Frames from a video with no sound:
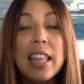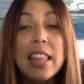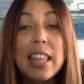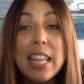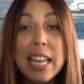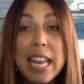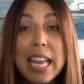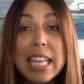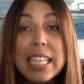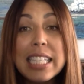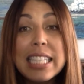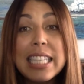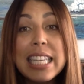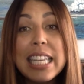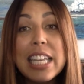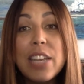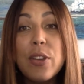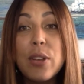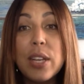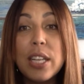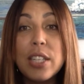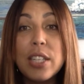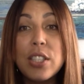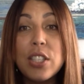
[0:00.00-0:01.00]
The next thing
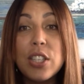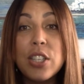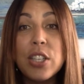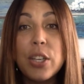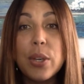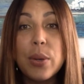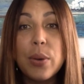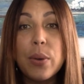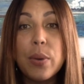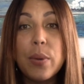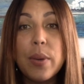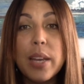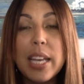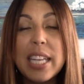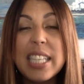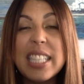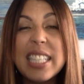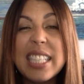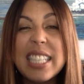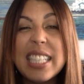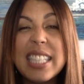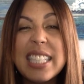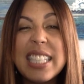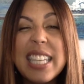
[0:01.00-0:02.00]
you need to do is
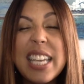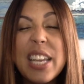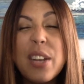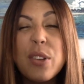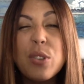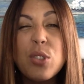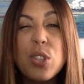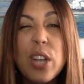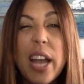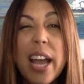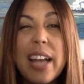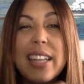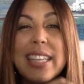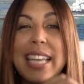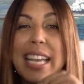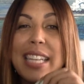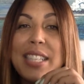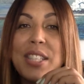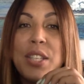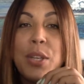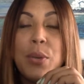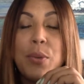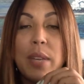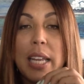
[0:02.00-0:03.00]
to see your child
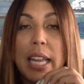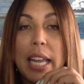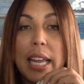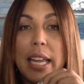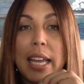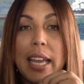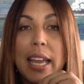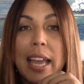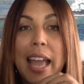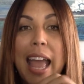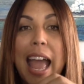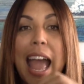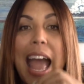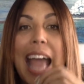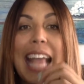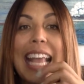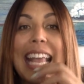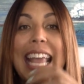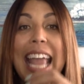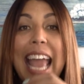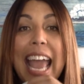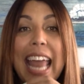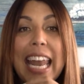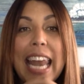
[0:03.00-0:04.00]
as unique.
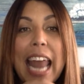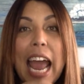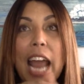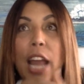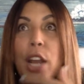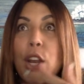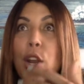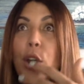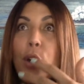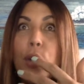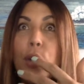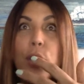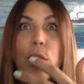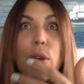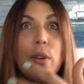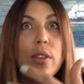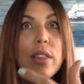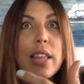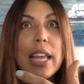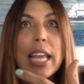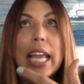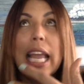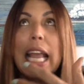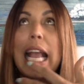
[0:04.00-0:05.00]
Again, I know you're
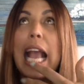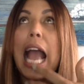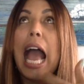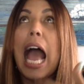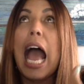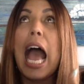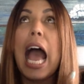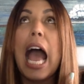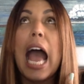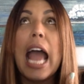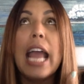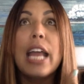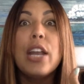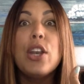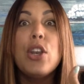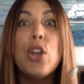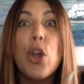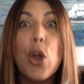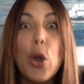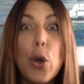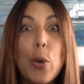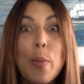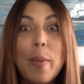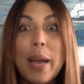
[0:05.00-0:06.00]
thinking, I
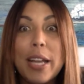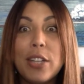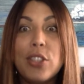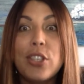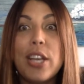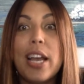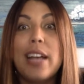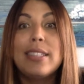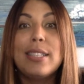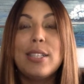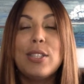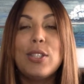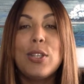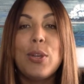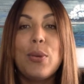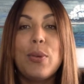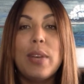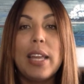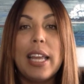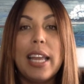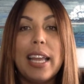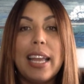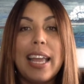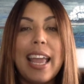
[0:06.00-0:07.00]
know my child is
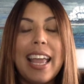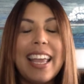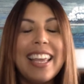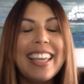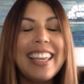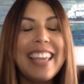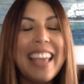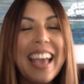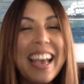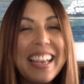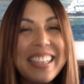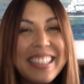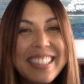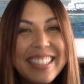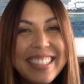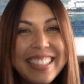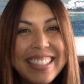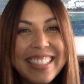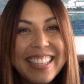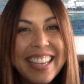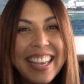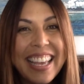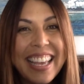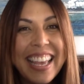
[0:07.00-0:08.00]
unique.
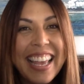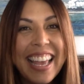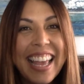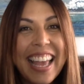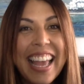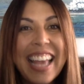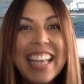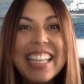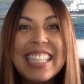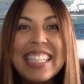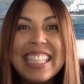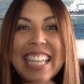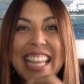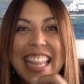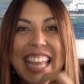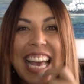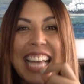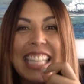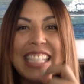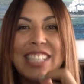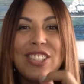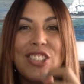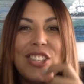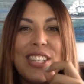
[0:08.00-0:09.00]
Yes. See,
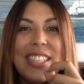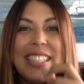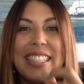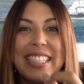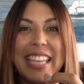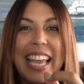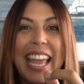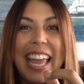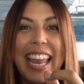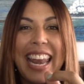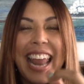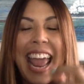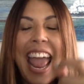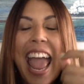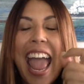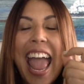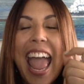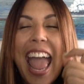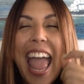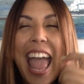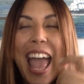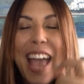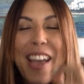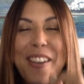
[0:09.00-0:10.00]
that's just it.
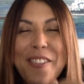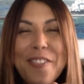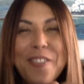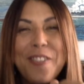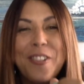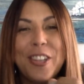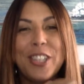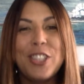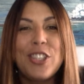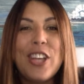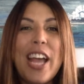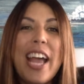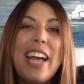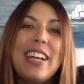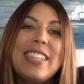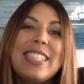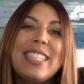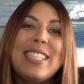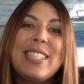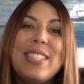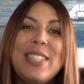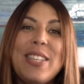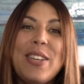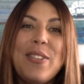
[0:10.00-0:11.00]
Every child
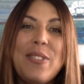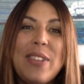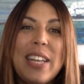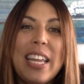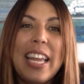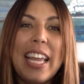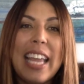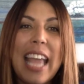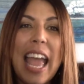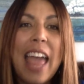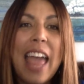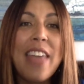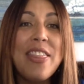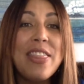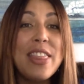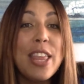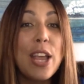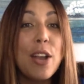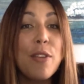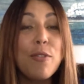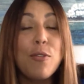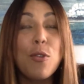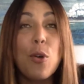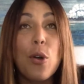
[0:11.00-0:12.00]
is unique, and
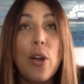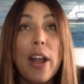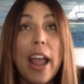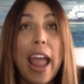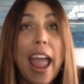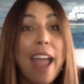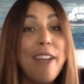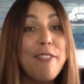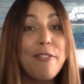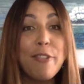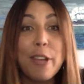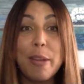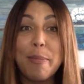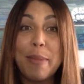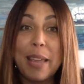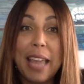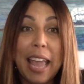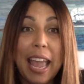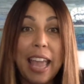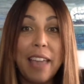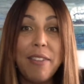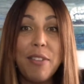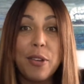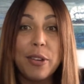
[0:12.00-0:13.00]
therefore every
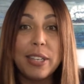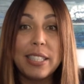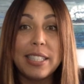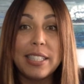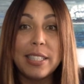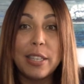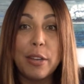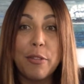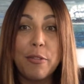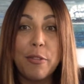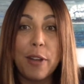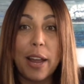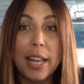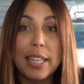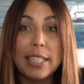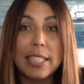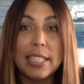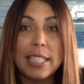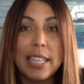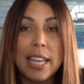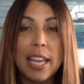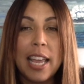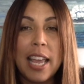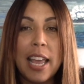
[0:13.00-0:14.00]
behavior is different.